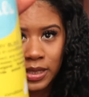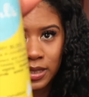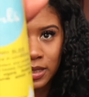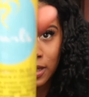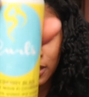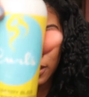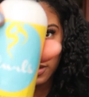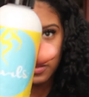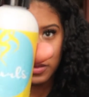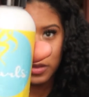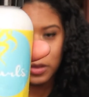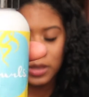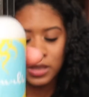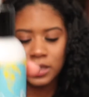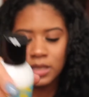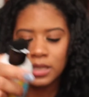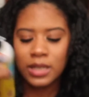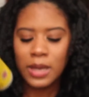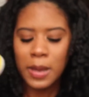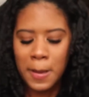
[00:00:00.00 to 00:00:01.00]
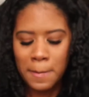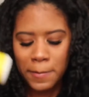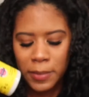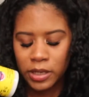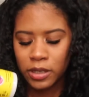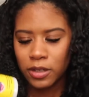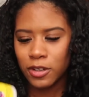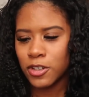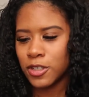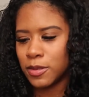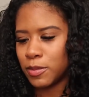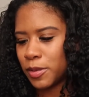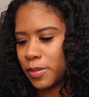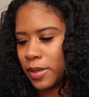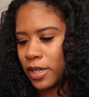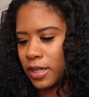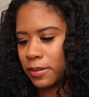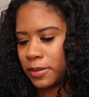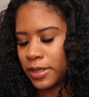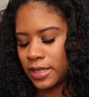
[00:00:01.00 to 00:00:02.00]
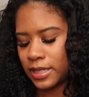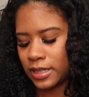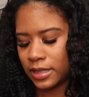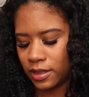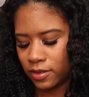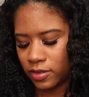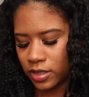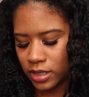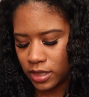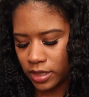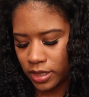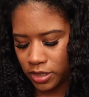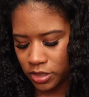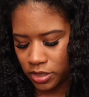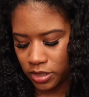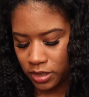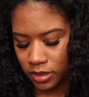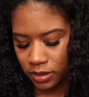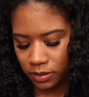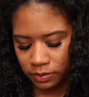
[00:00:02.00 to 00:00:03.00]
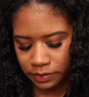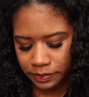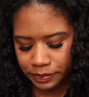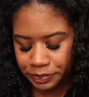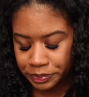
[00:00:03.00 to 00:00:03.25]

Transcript: It's not gonna focus, but Curls Blueberry Bliss leave-in conditioner,